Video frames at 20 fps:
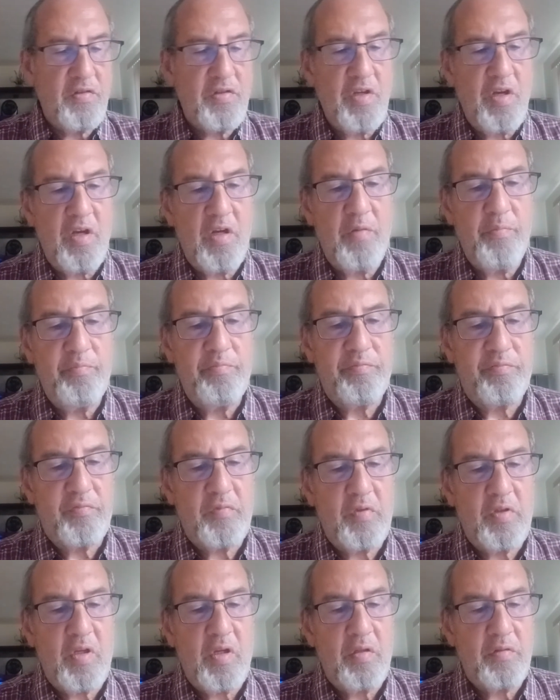
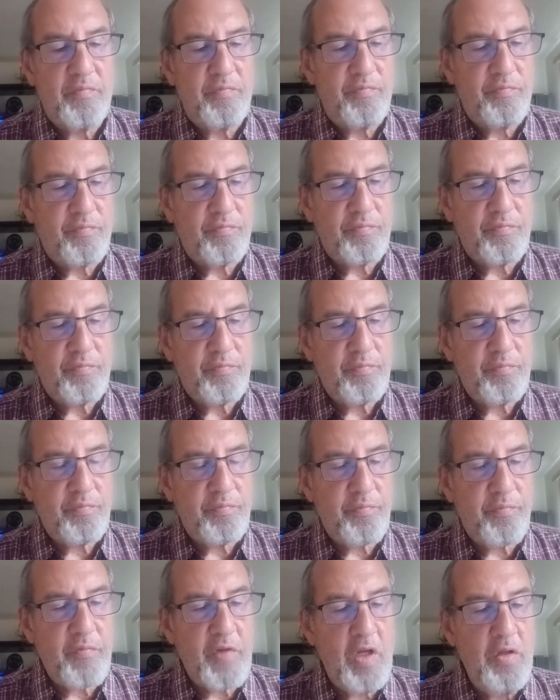
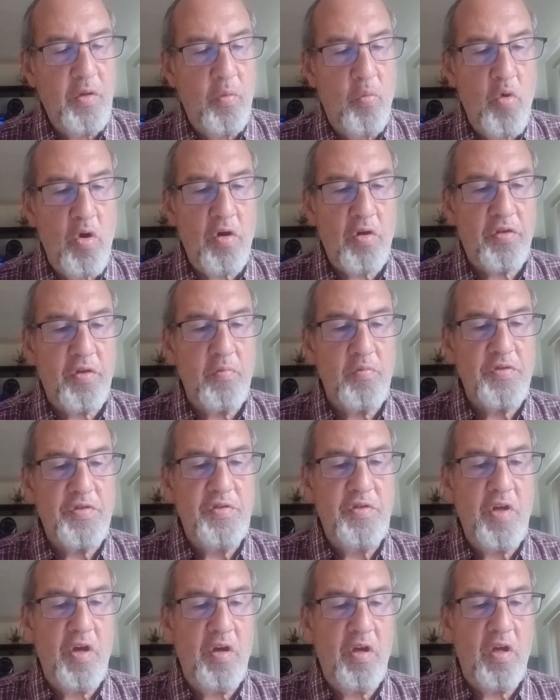the work that was
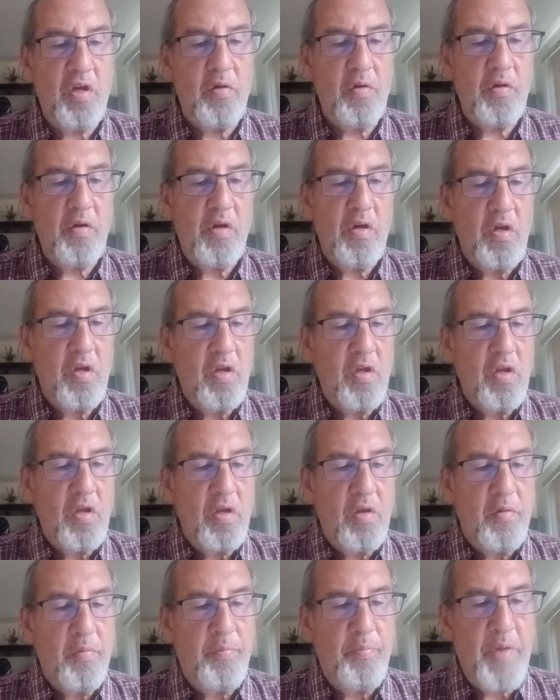done
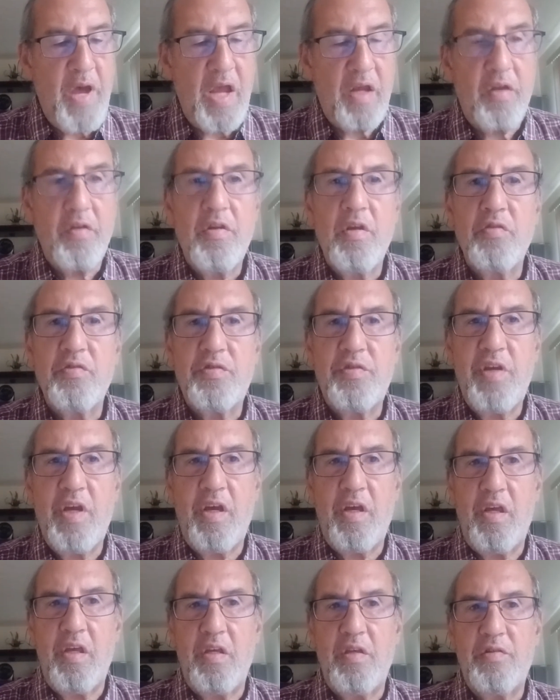back in those
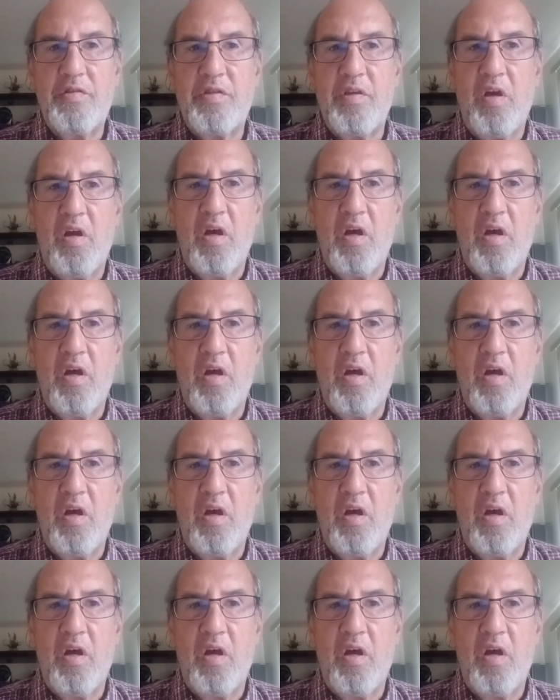days